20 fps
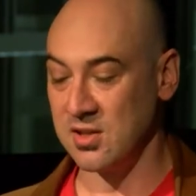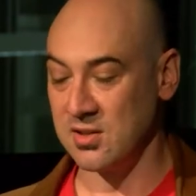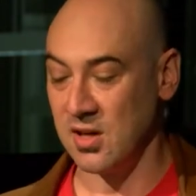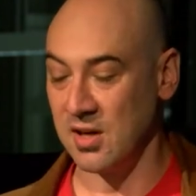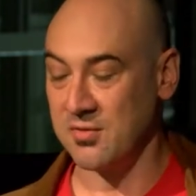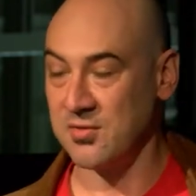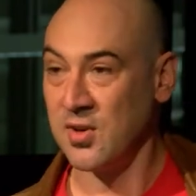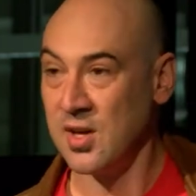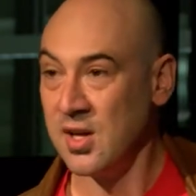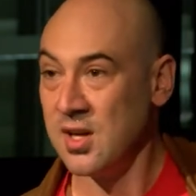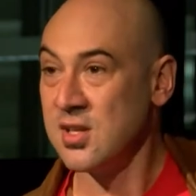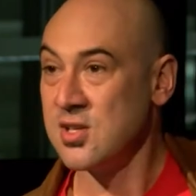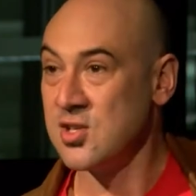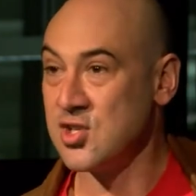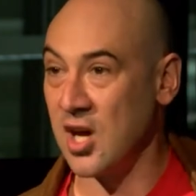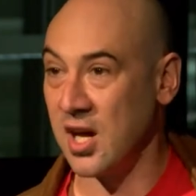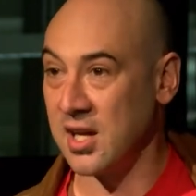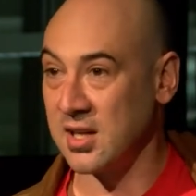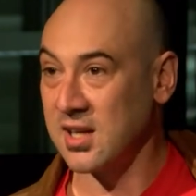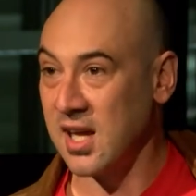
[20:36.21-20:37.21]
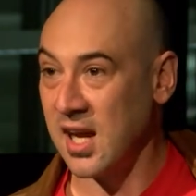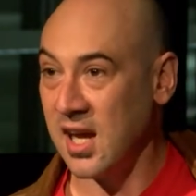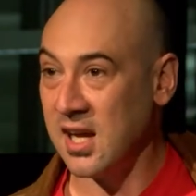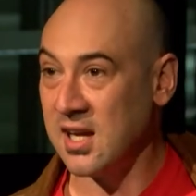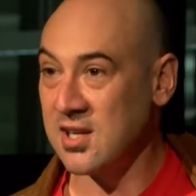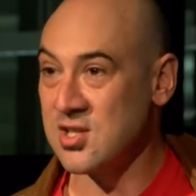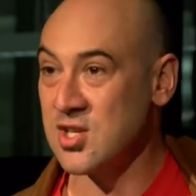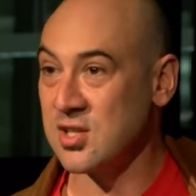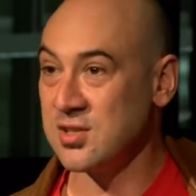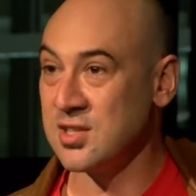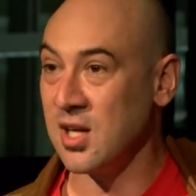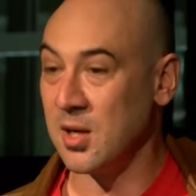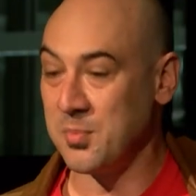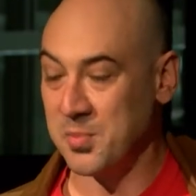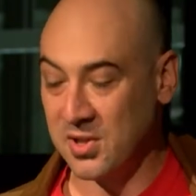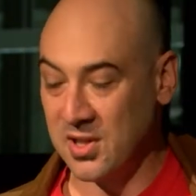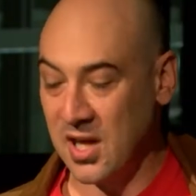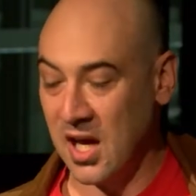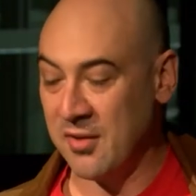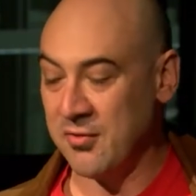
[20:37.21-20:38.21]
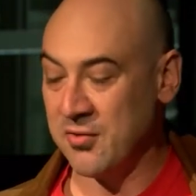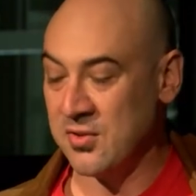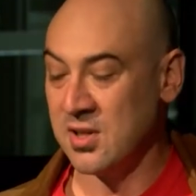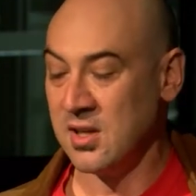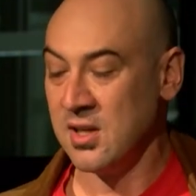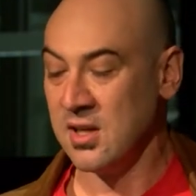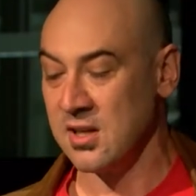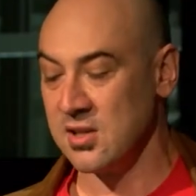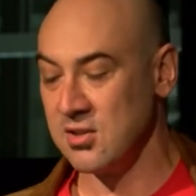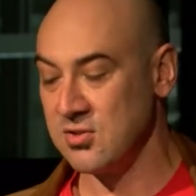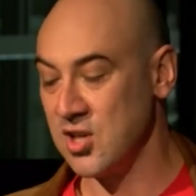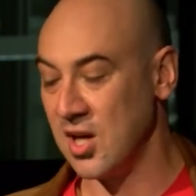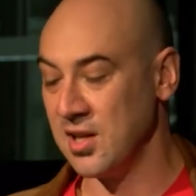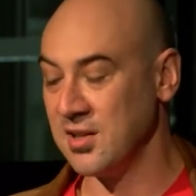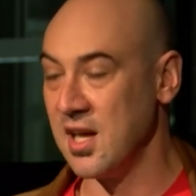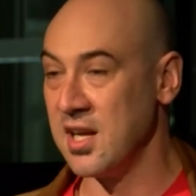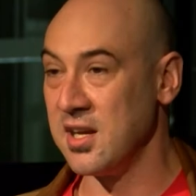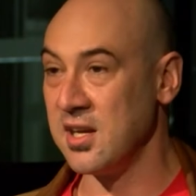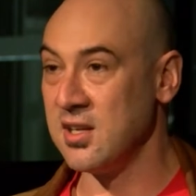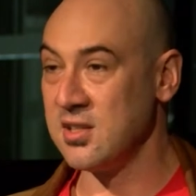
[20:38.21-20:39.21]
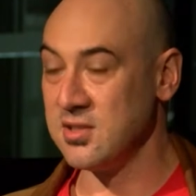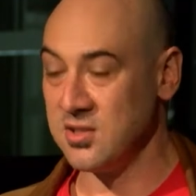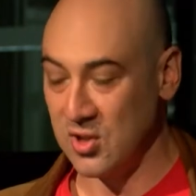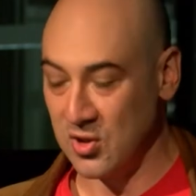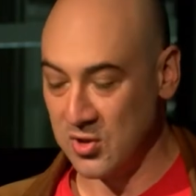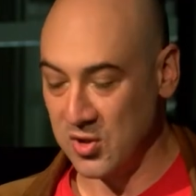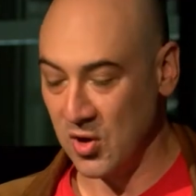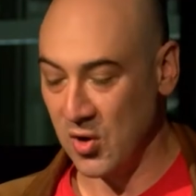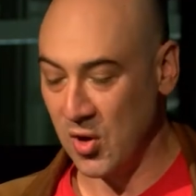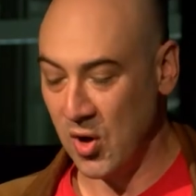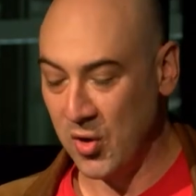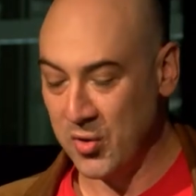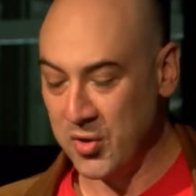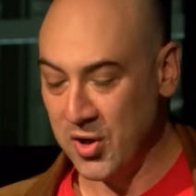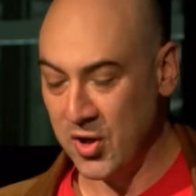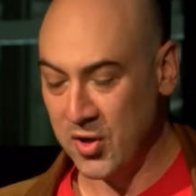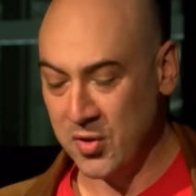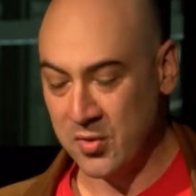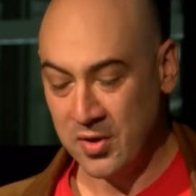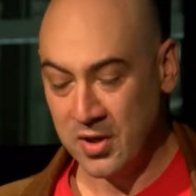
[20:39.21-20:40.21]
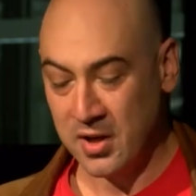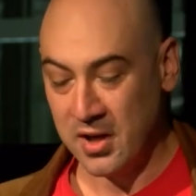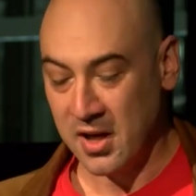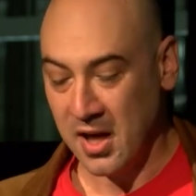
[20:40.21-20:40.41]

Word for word: You have John Cage on the upper left, John Lennon and Yoko Ono.